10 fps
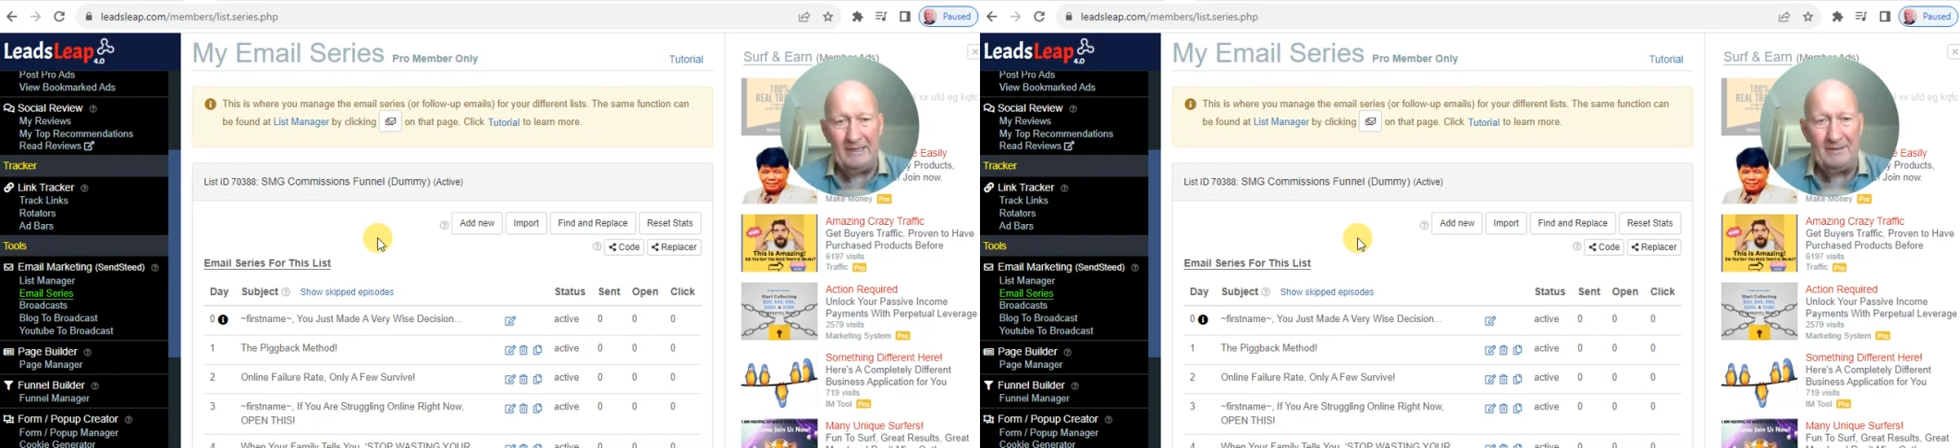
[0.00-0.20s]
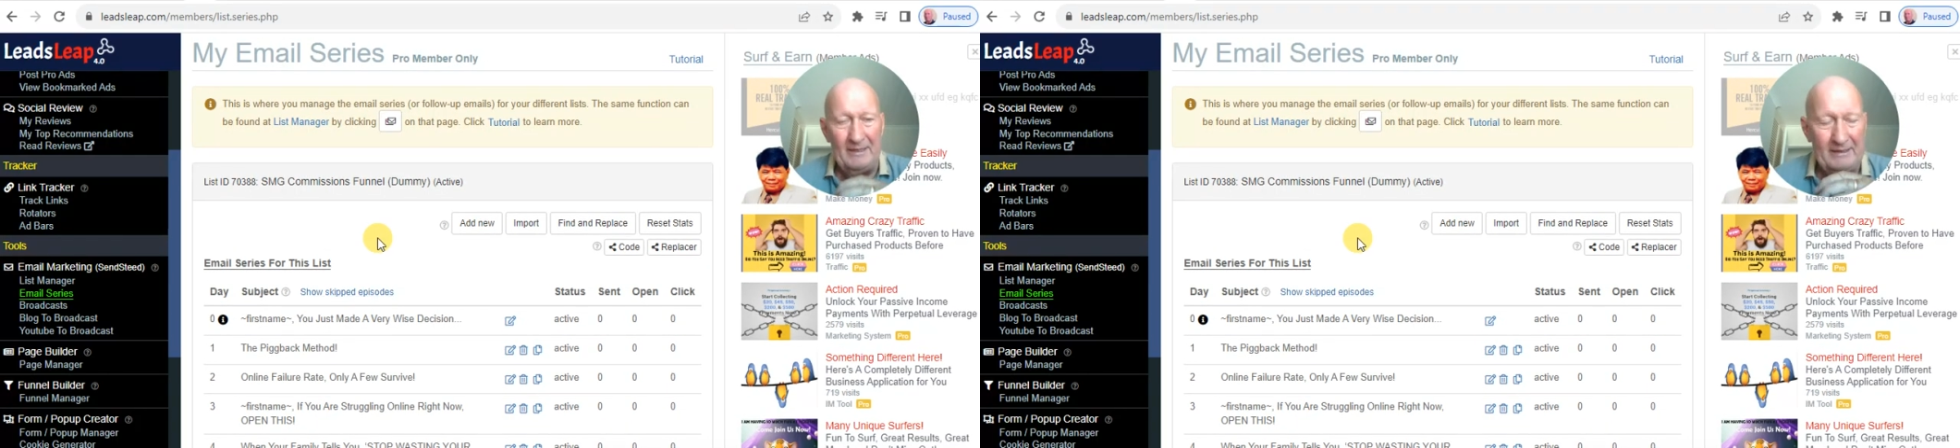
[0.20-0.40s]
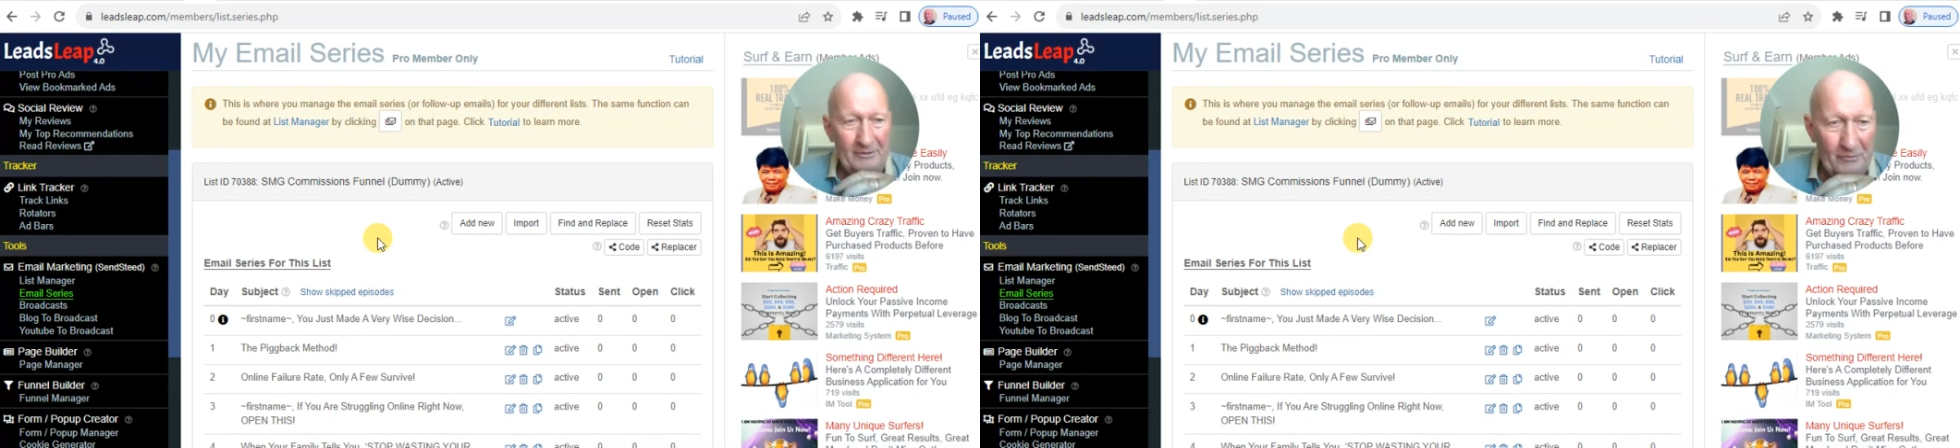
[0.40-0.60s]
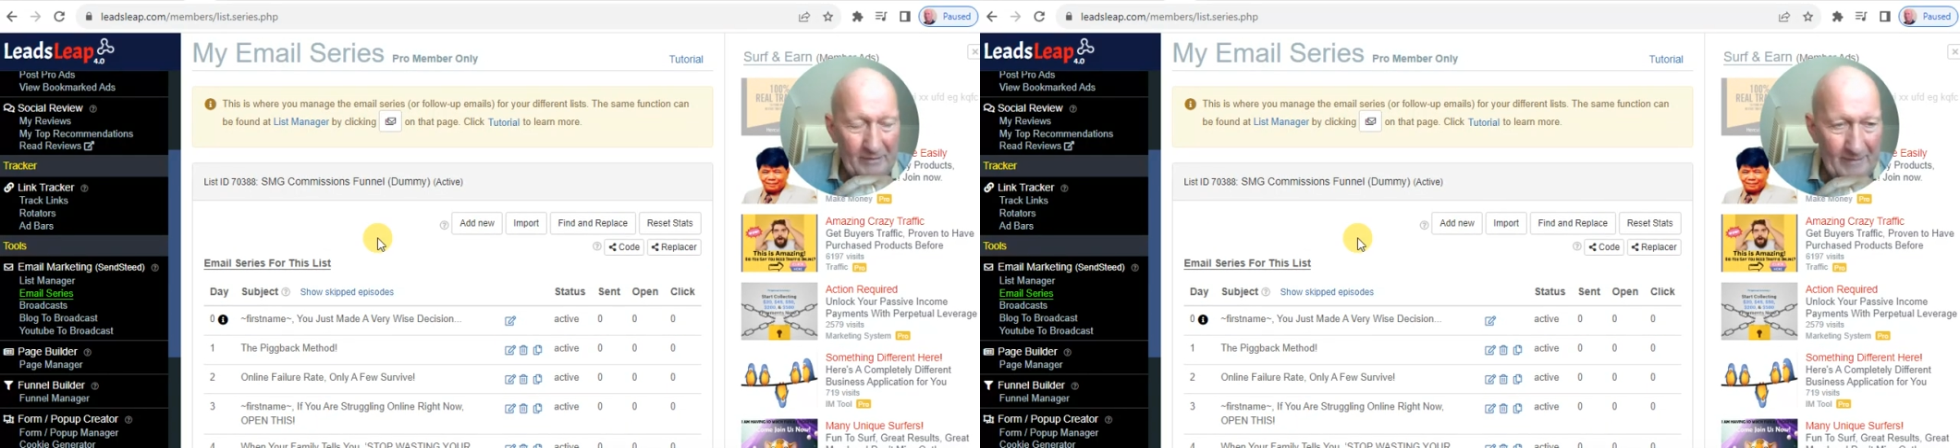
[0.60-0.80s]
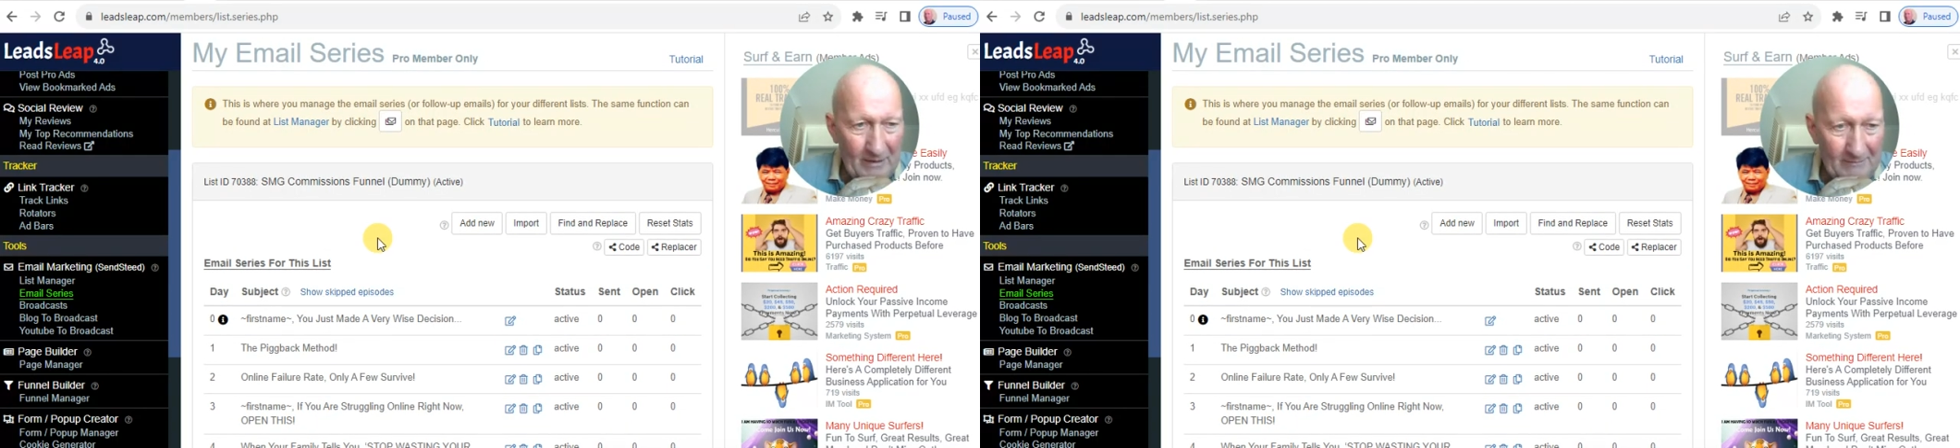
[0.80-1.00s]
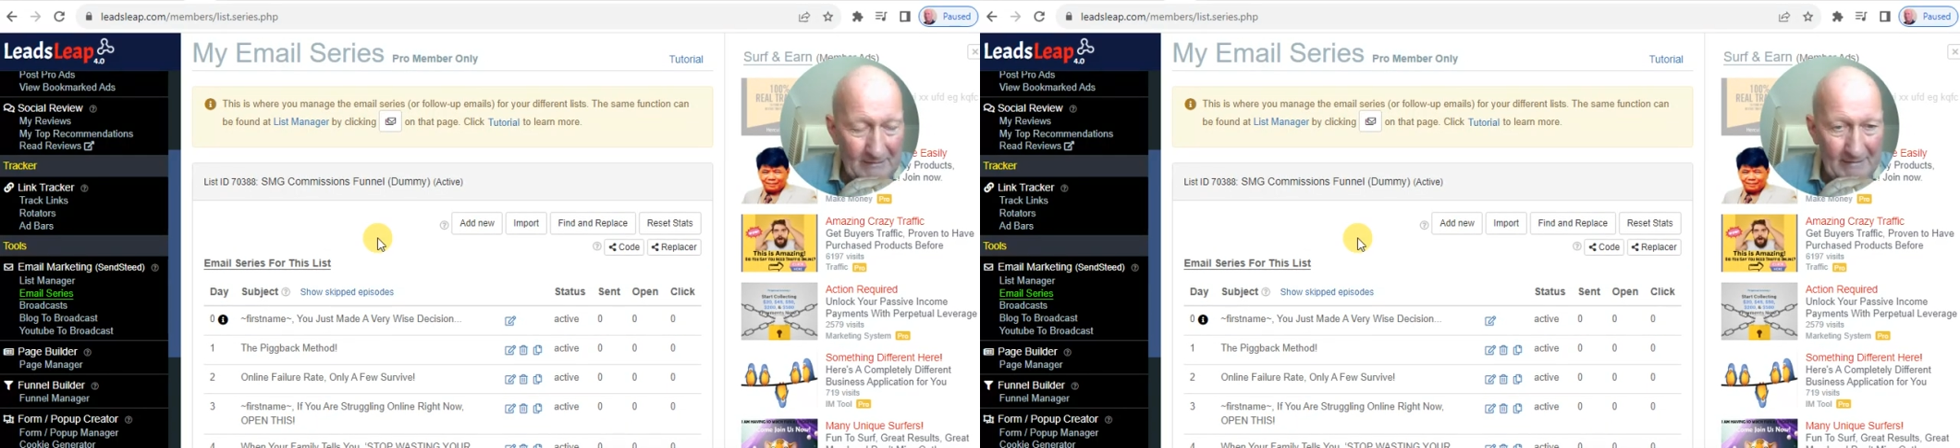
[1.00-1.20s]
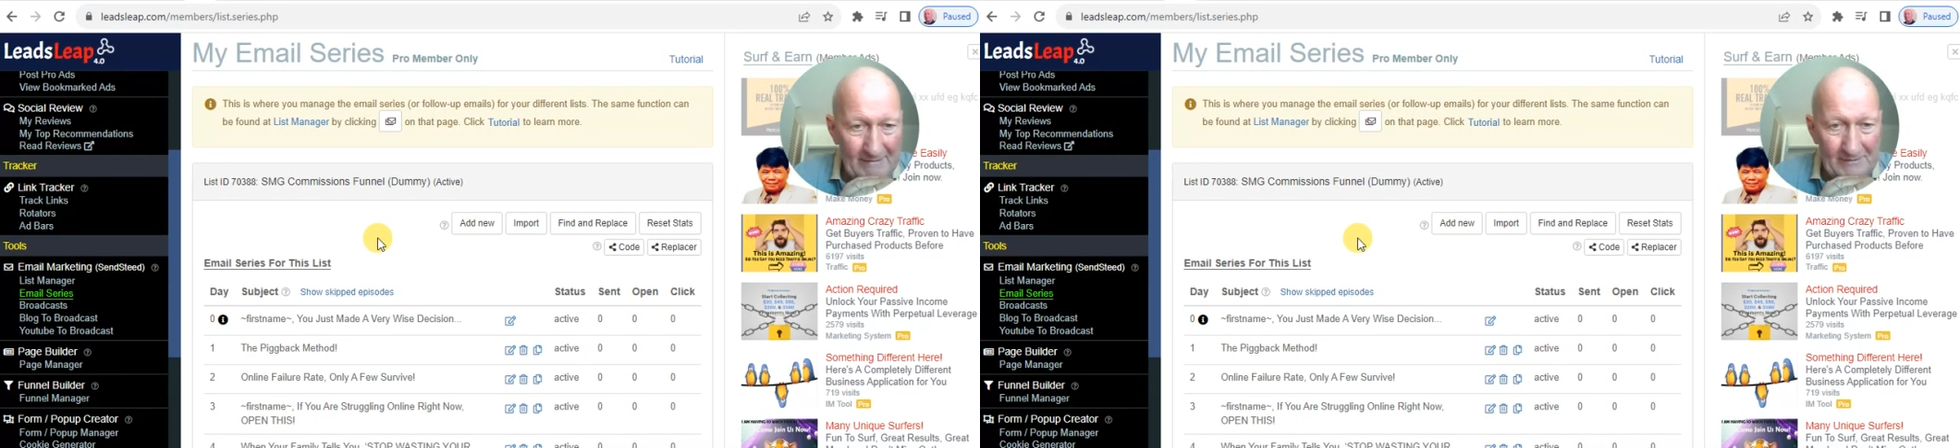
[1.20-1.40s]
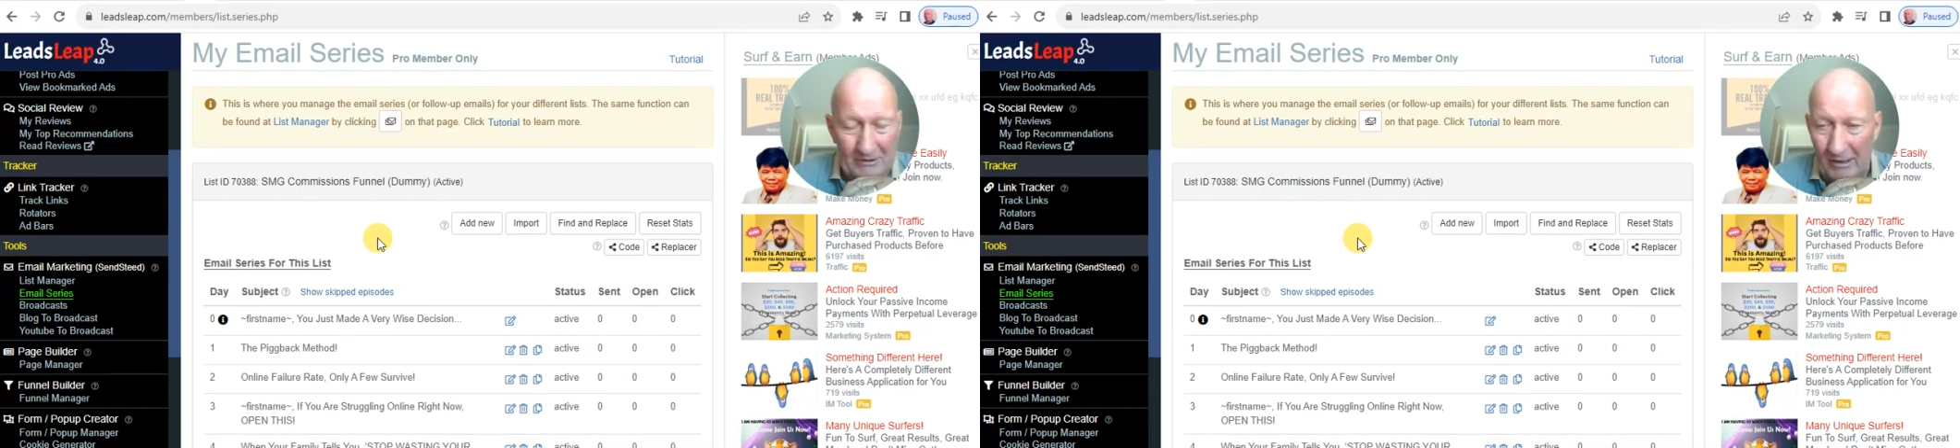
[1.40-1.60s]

They get a new email. So